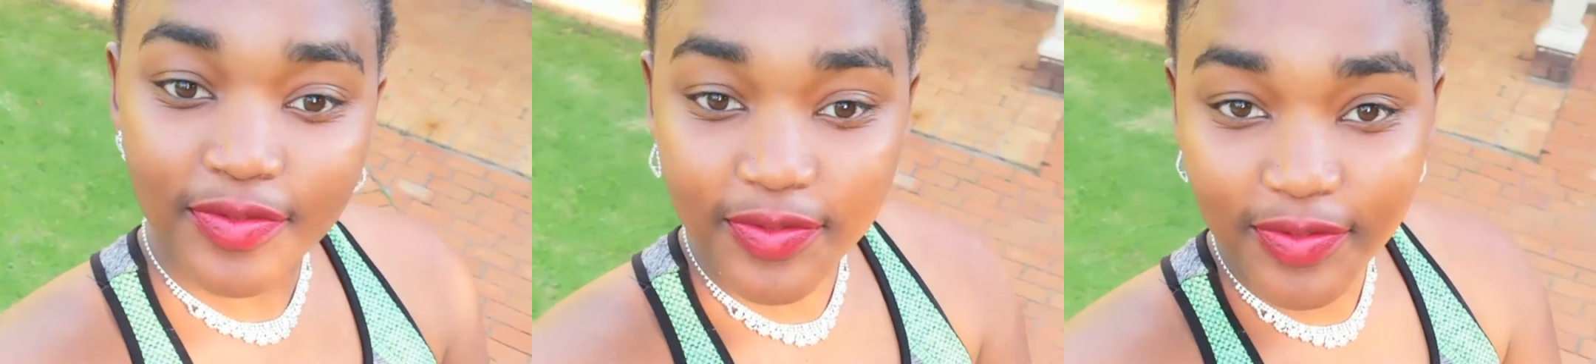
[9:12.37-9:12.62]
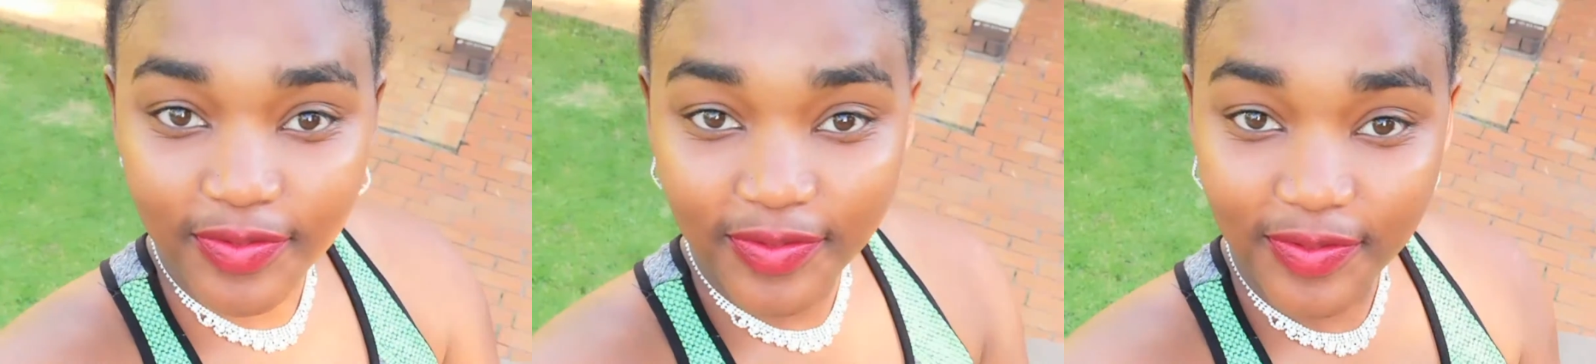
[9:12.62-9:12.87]
I
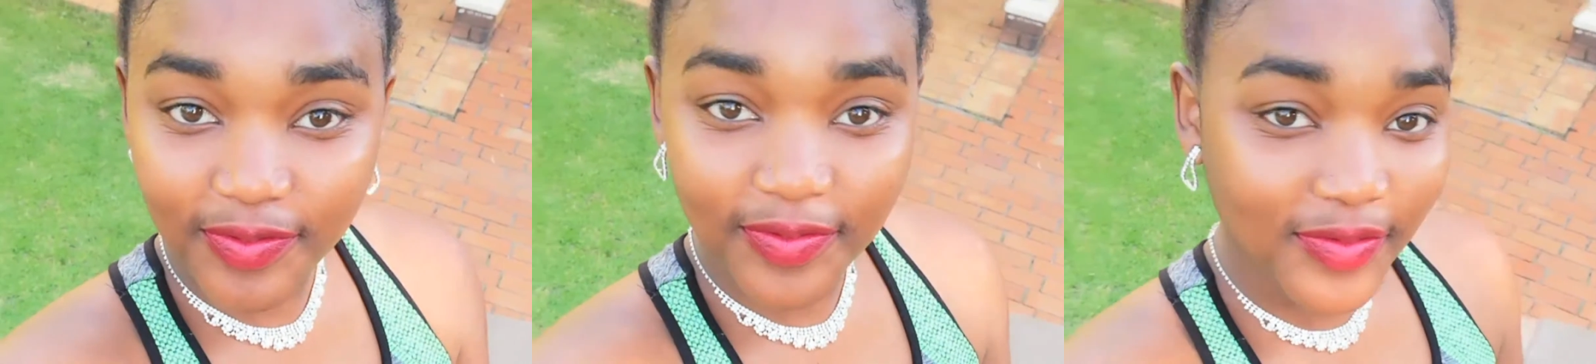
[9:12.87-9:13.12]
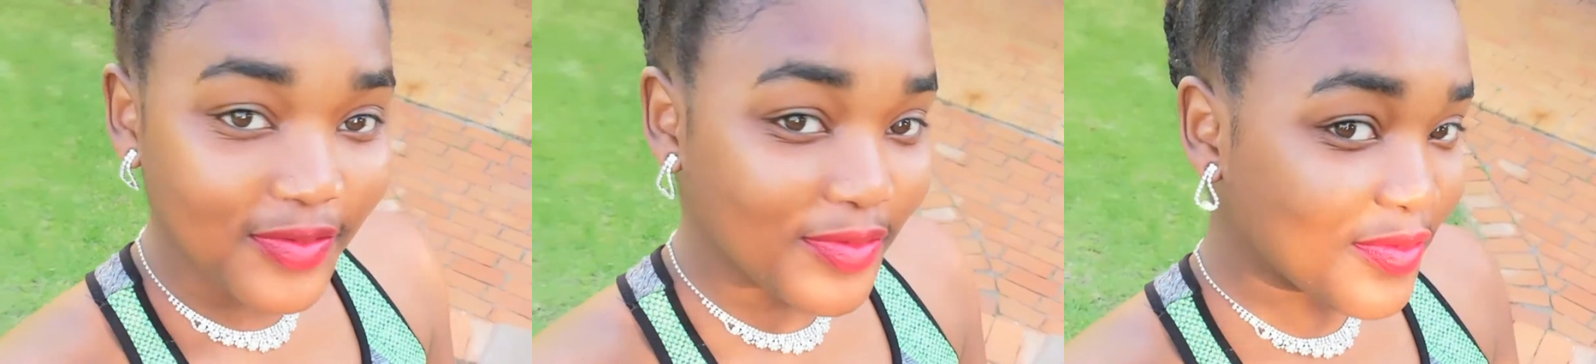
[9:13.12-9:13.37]
was very
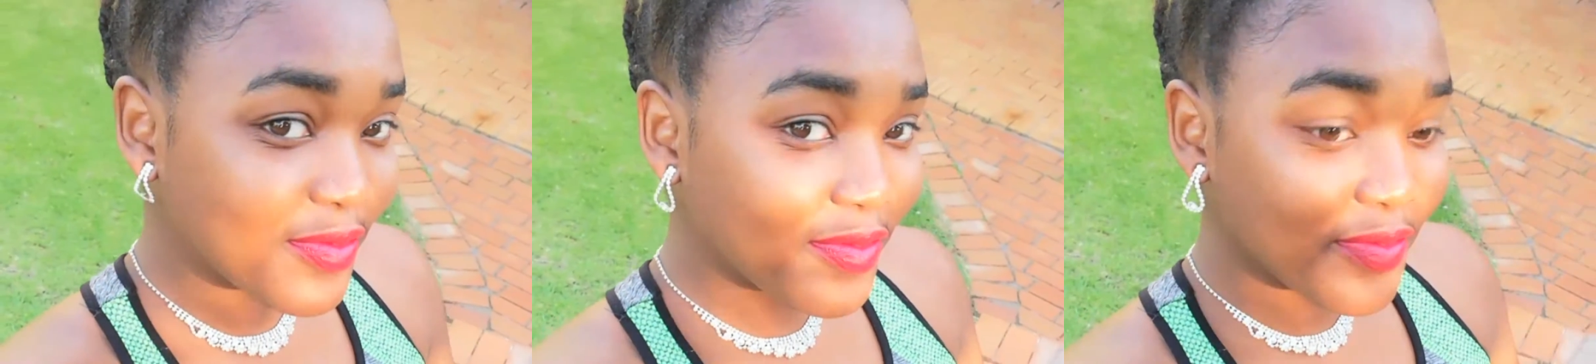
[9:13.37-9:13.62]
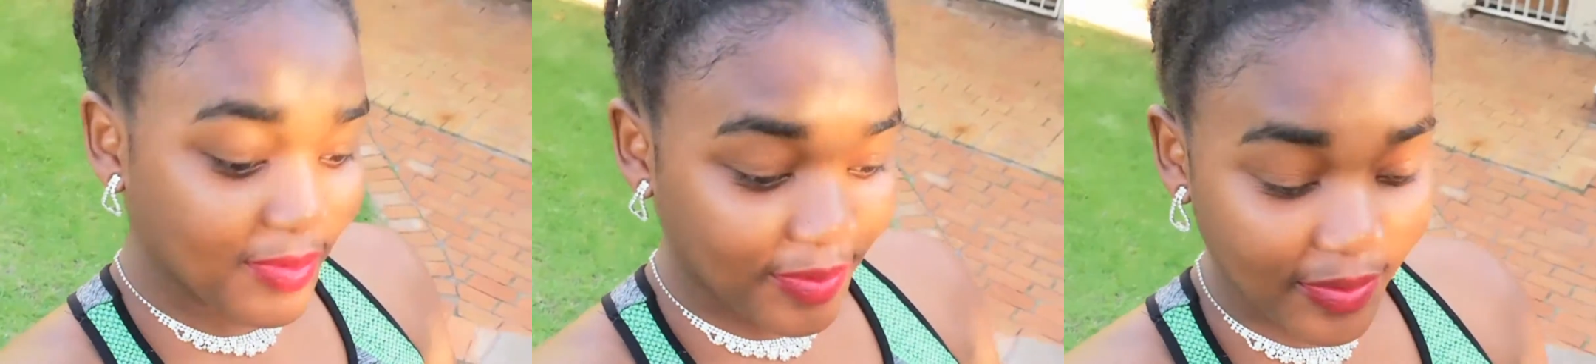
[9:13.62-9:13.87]

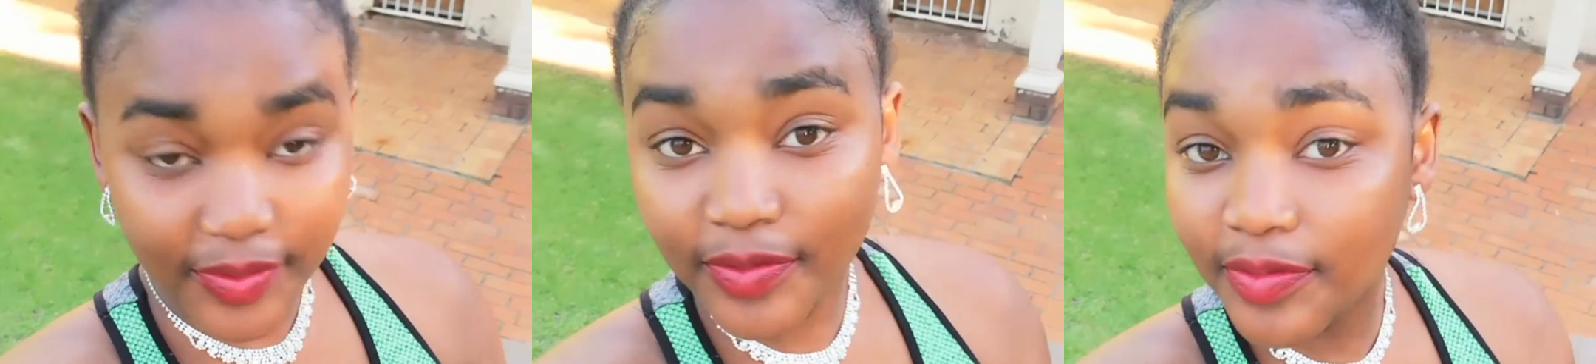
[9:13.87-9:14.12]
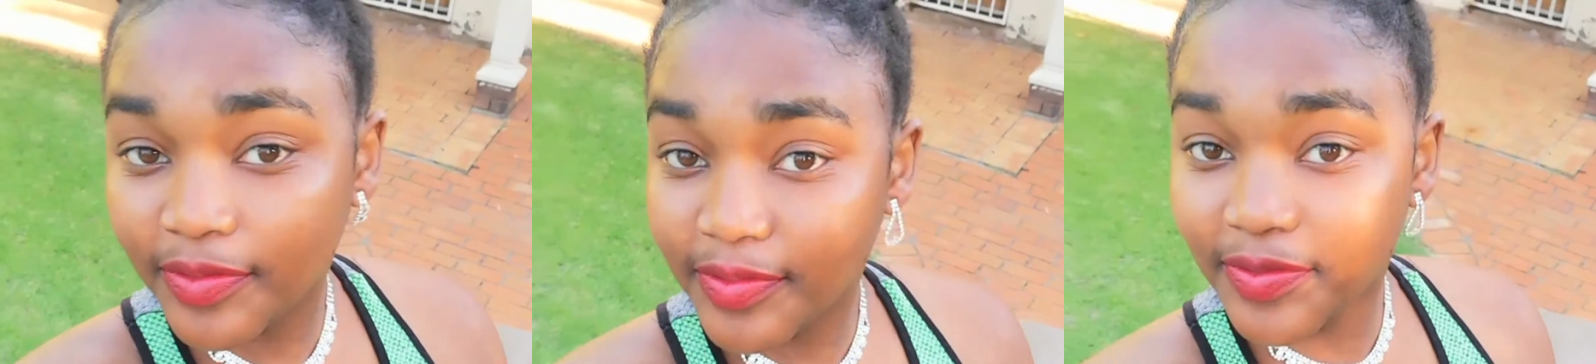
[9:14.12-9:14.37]
excited, you
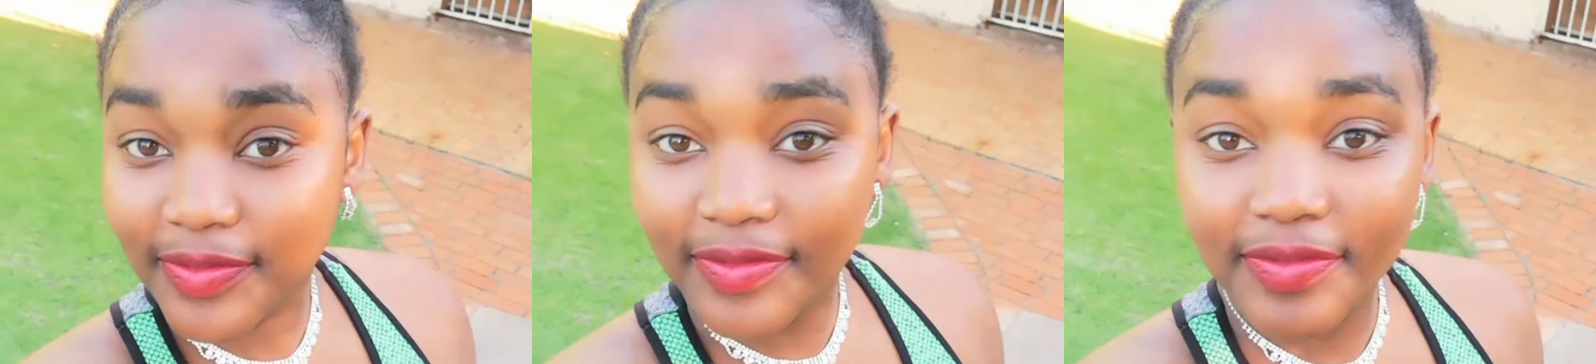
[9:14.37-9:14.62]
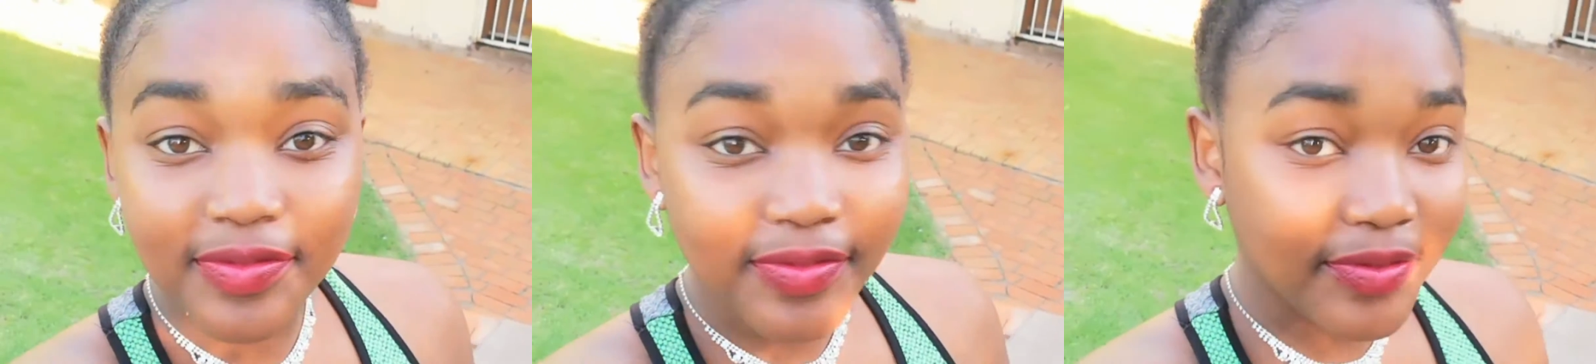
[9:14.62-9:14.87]
guys.
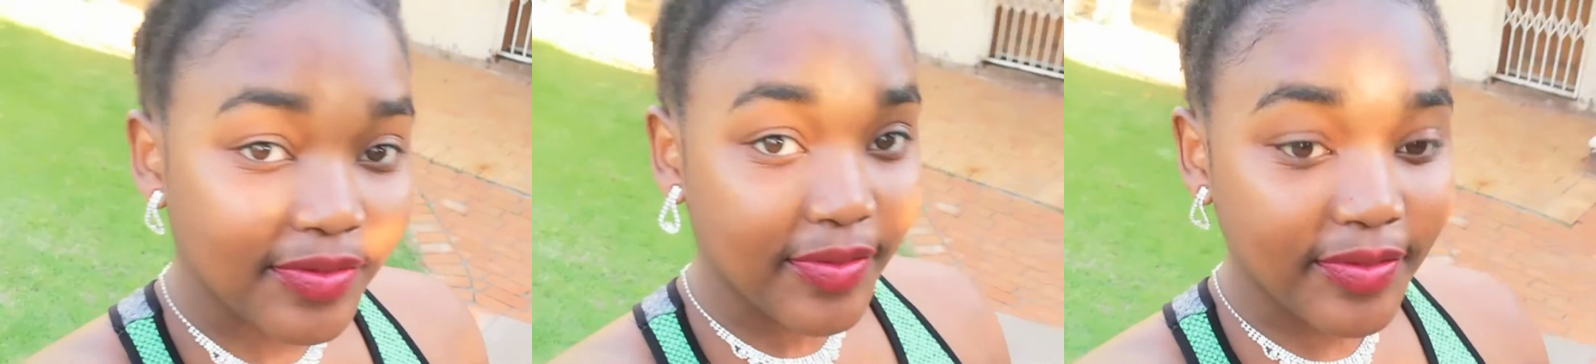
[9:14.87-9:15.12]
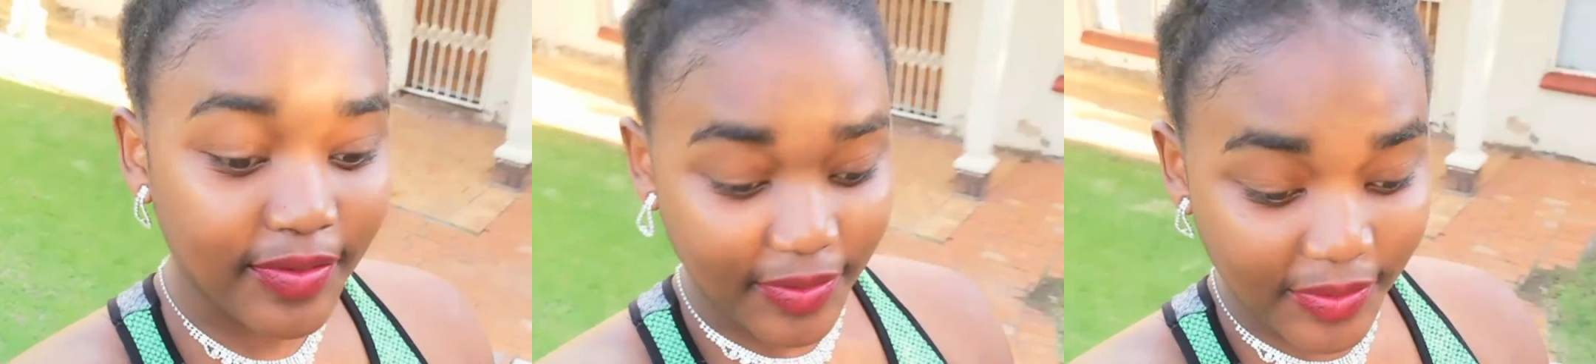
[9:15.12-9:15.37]
Finally, I
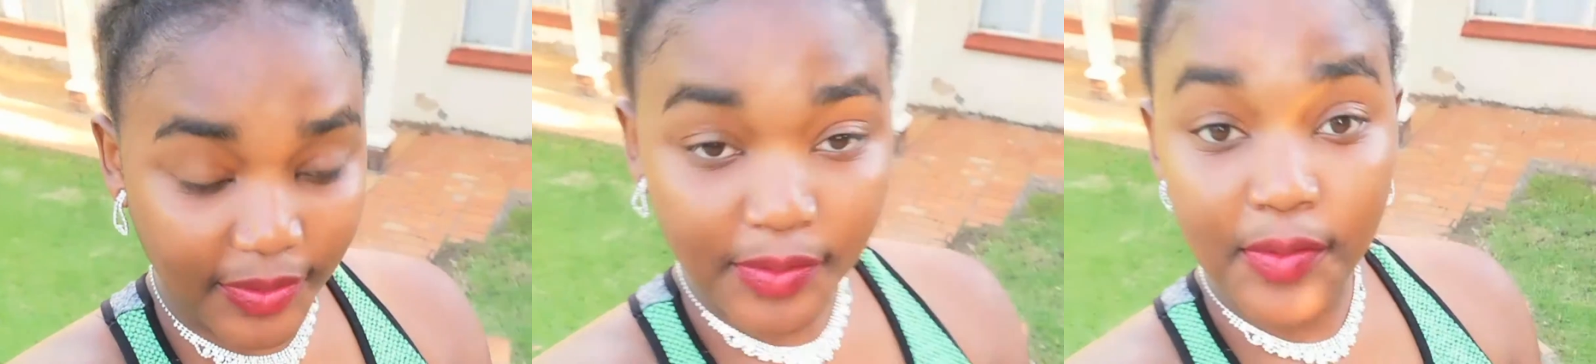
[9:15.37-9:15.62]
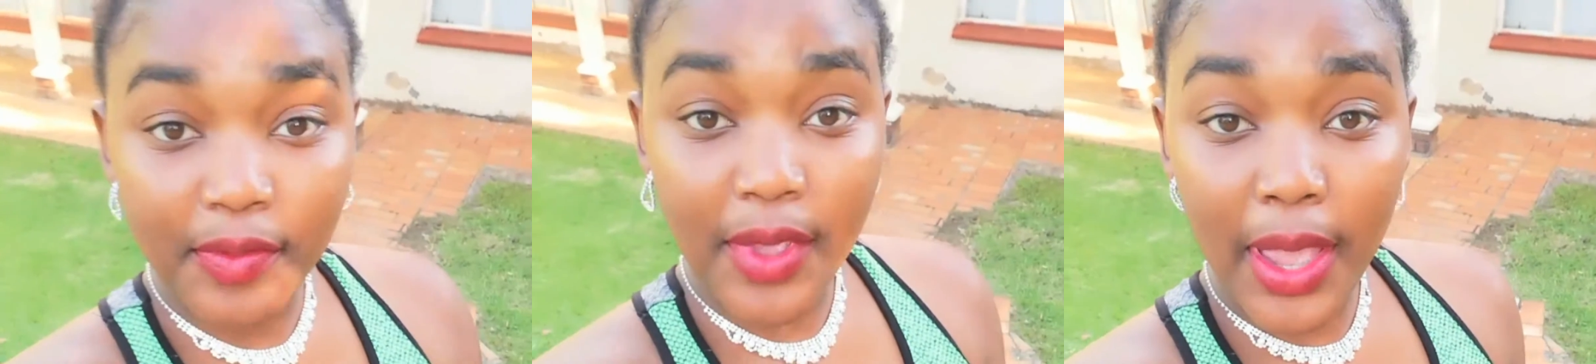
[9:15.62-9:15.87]
am
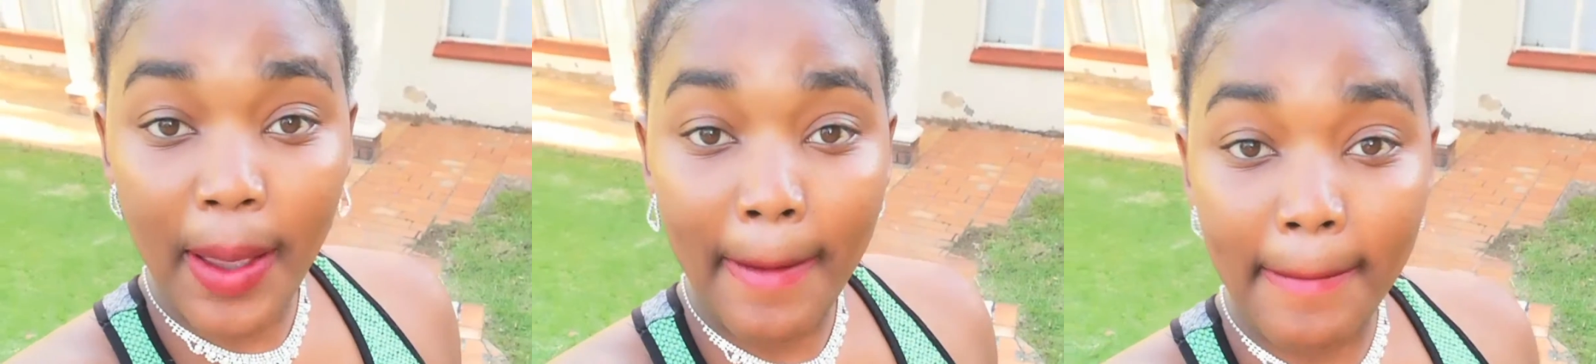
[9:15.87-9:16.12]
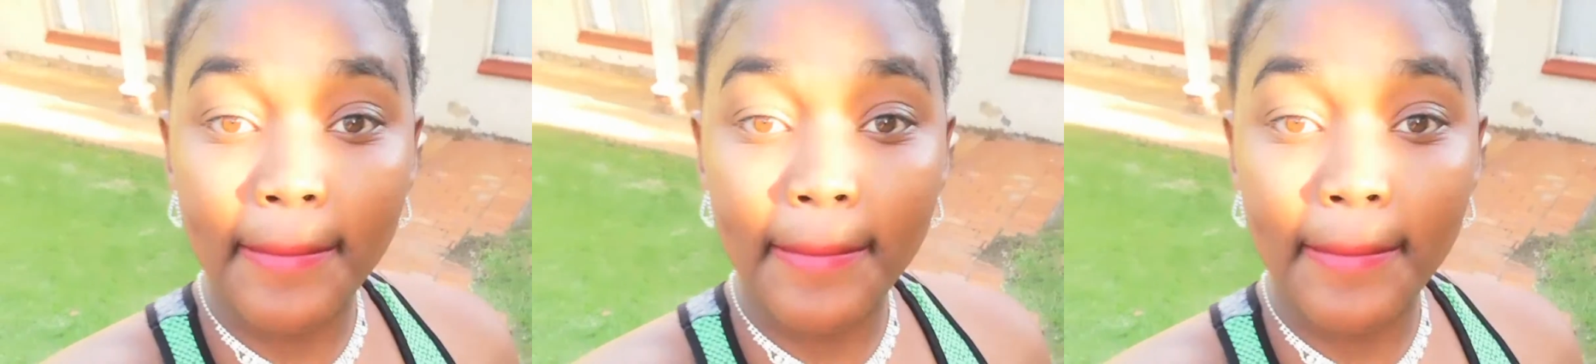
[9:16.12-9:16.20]
done.